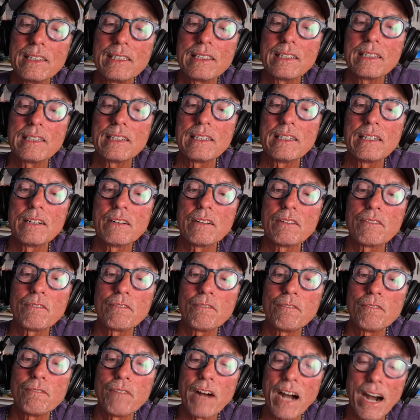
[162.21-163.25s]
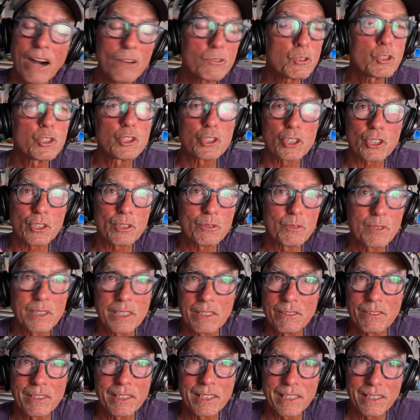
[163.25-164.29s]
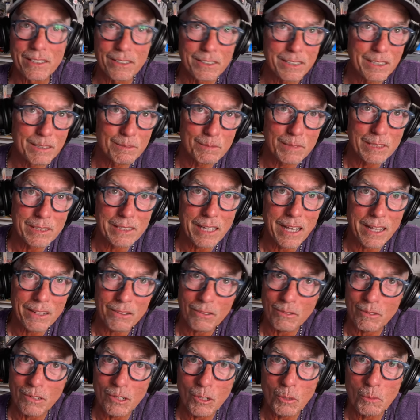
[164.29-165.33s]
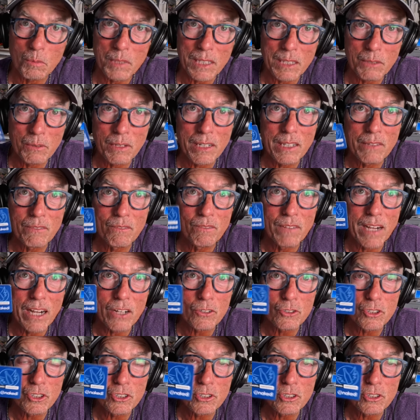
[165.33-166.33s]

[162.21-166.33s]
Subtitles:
voucher. Whatever the hell that means. I don't know. But anyway, voucher,